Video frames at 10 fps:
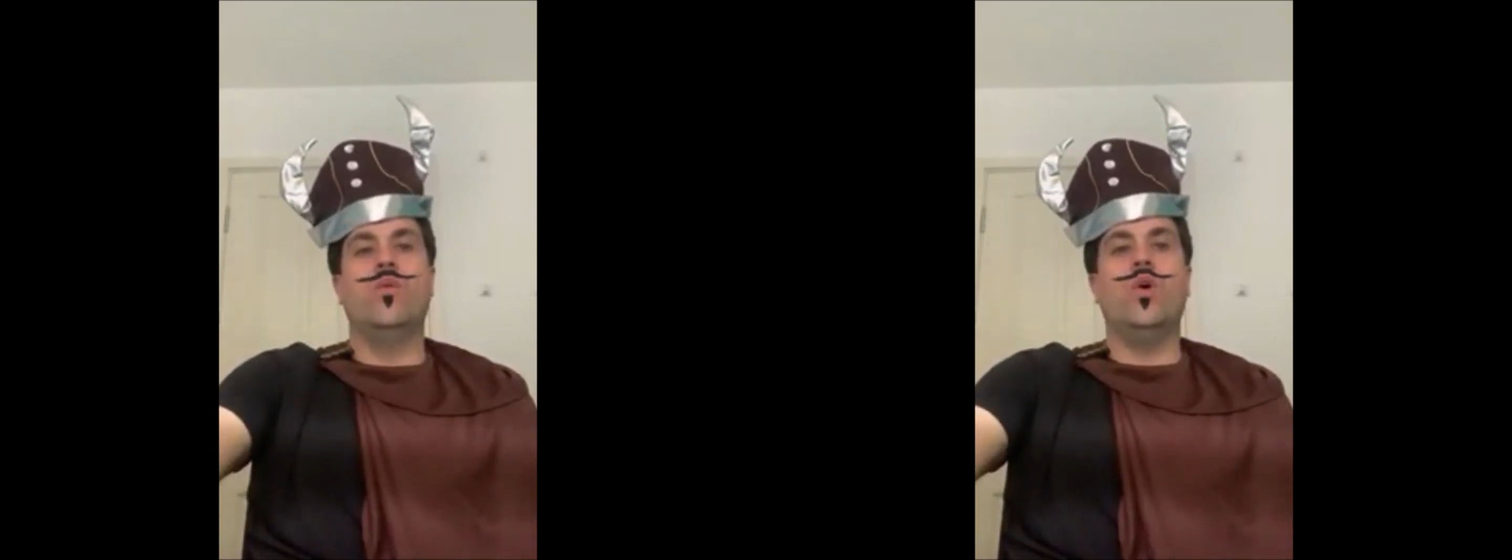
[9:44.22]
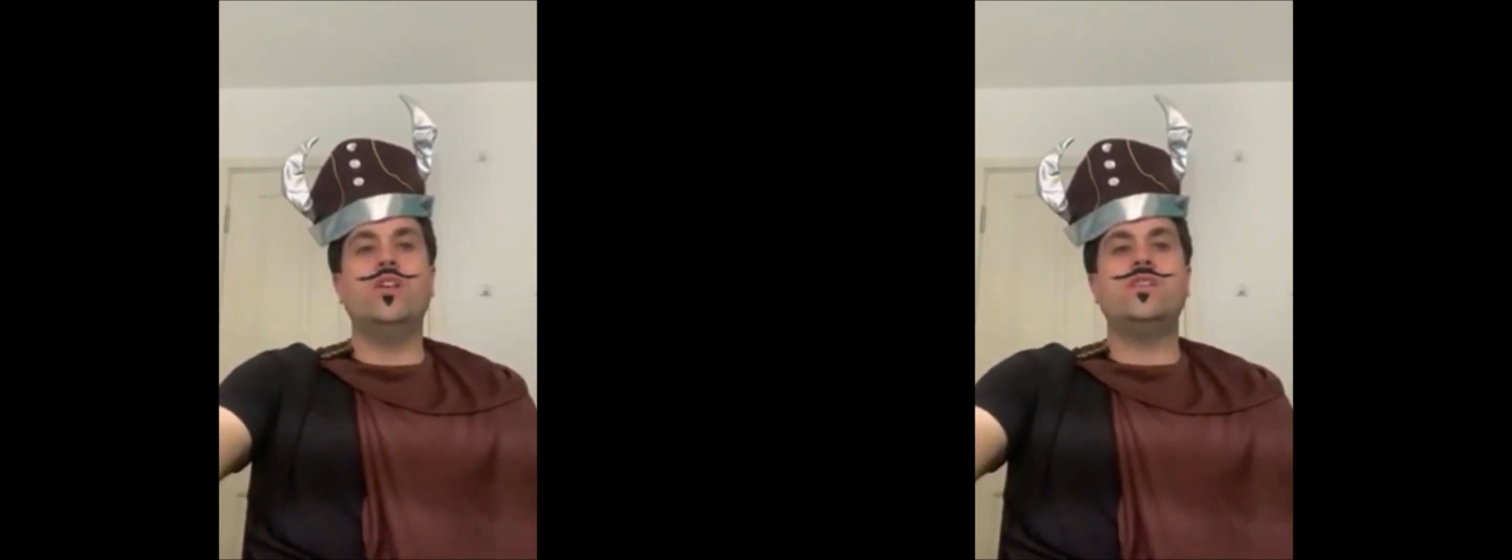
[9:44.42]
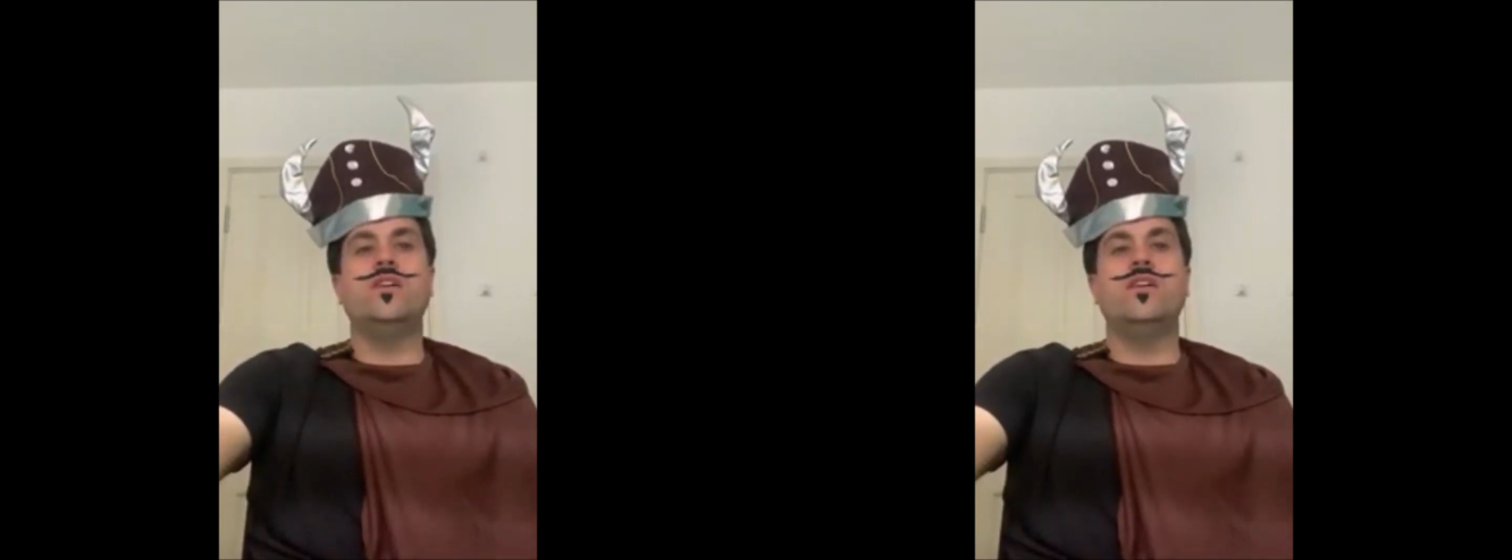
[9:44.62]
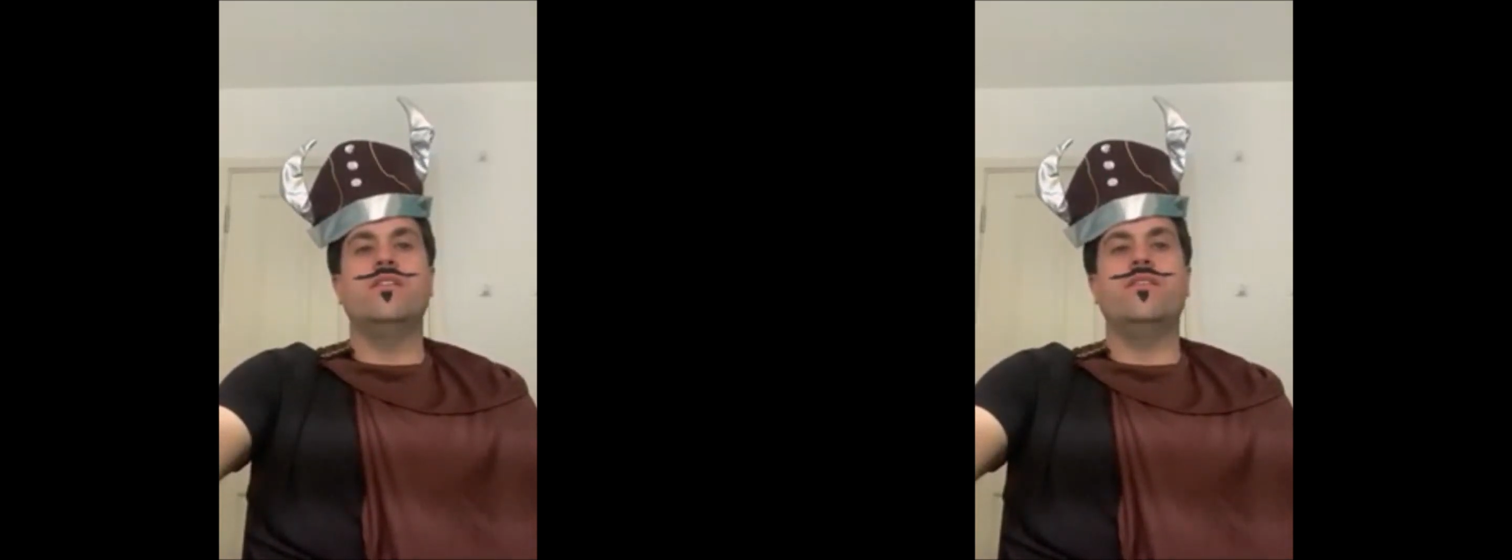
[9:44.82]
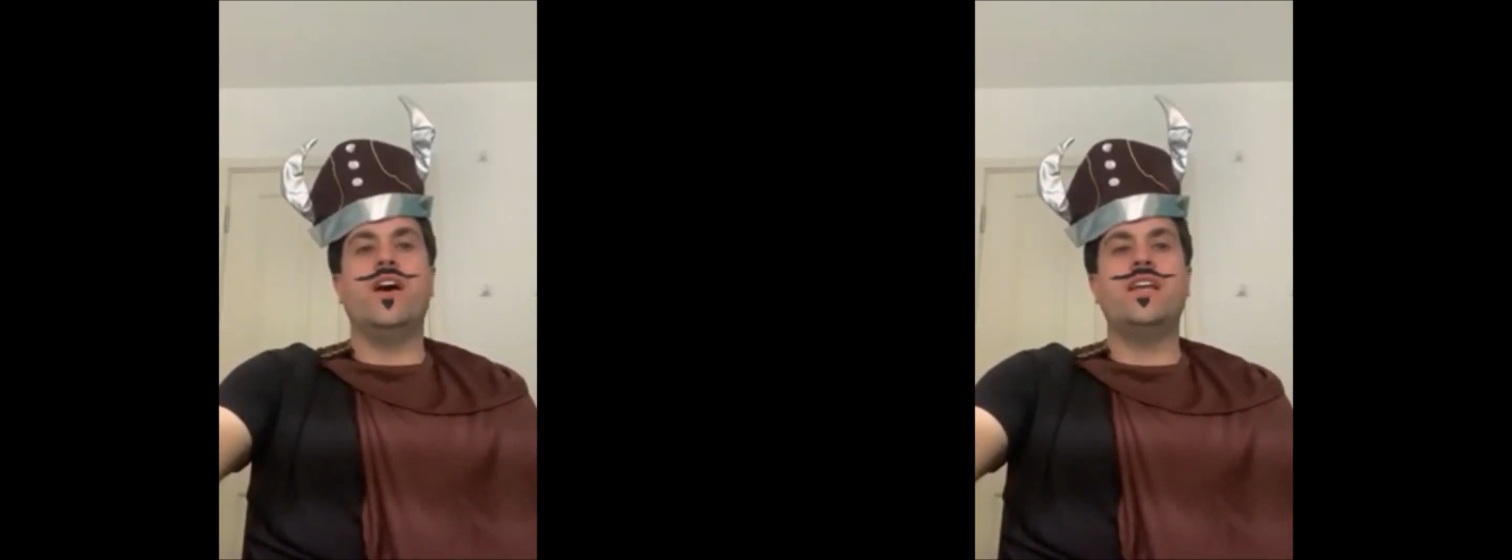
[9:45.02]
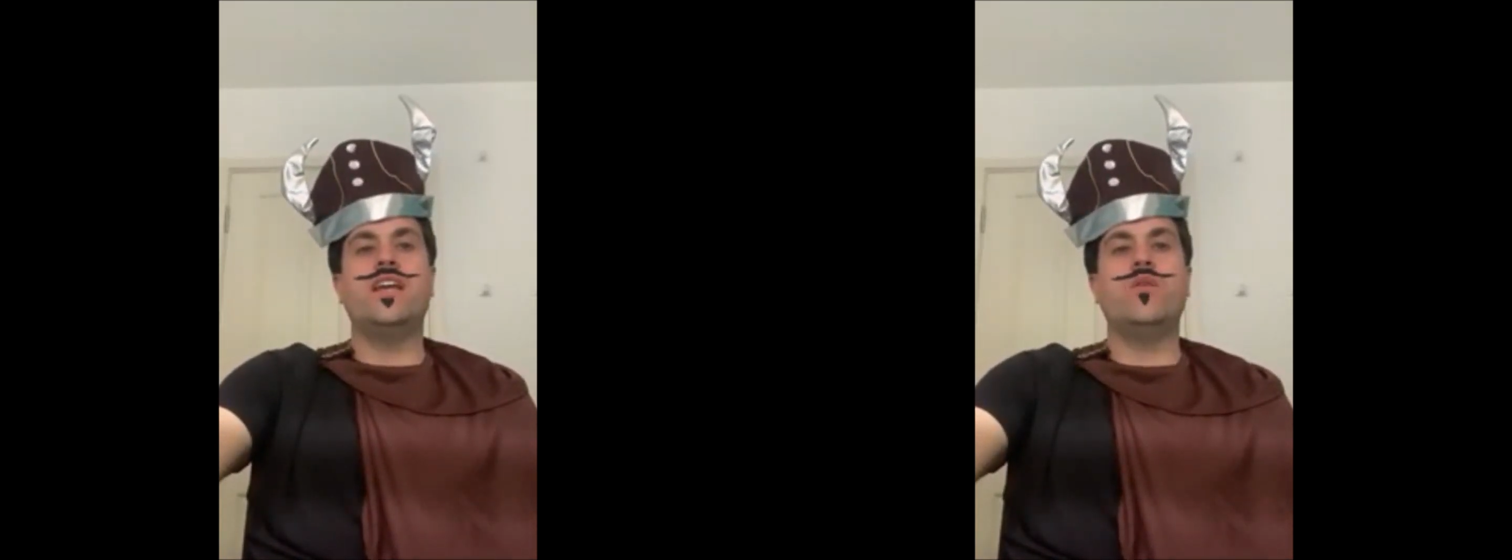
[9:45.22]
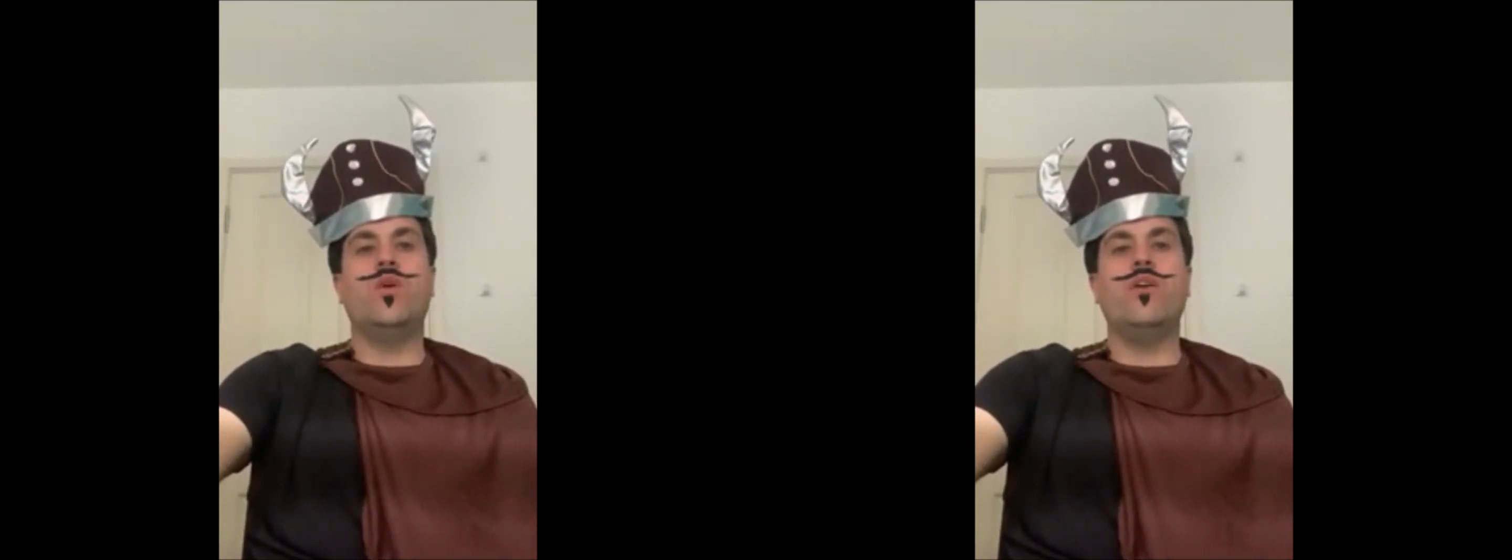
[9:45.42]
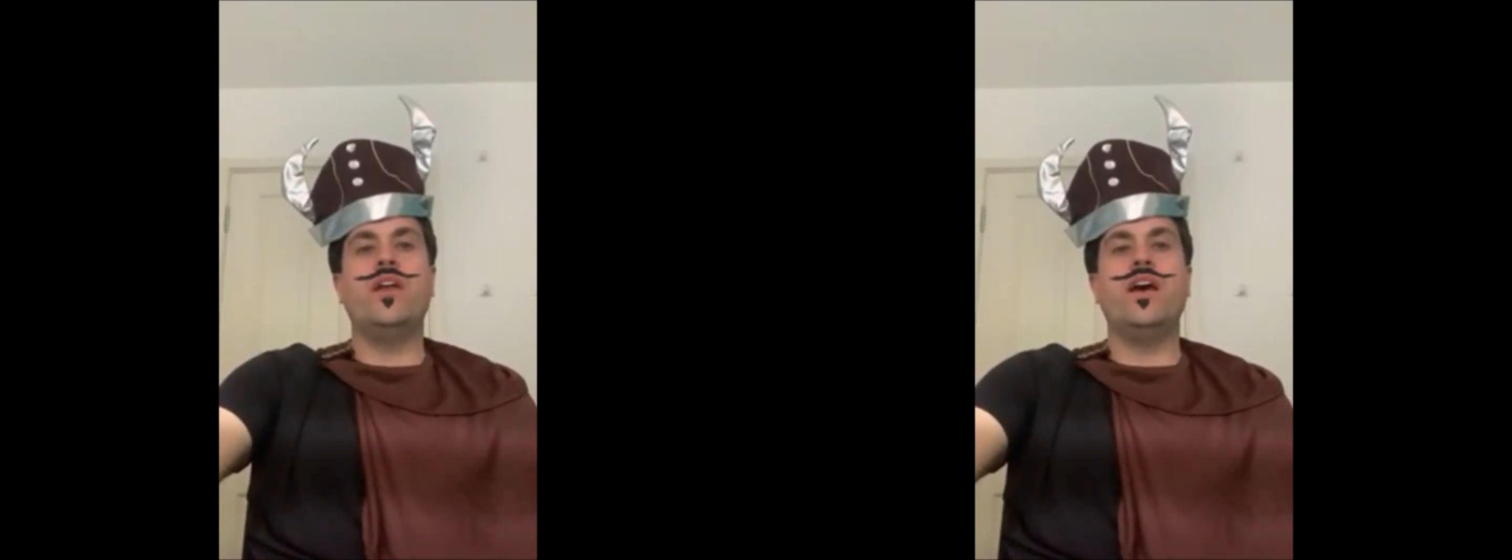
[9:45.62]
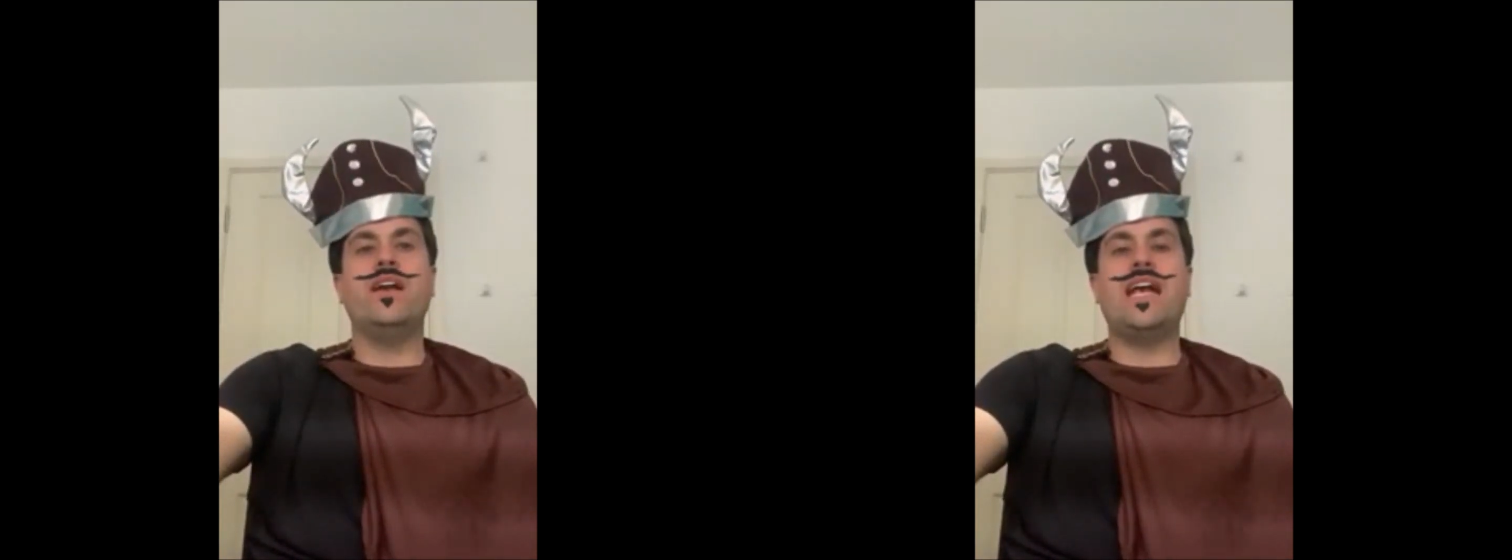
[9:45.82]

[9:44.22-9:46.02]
What Viking warrior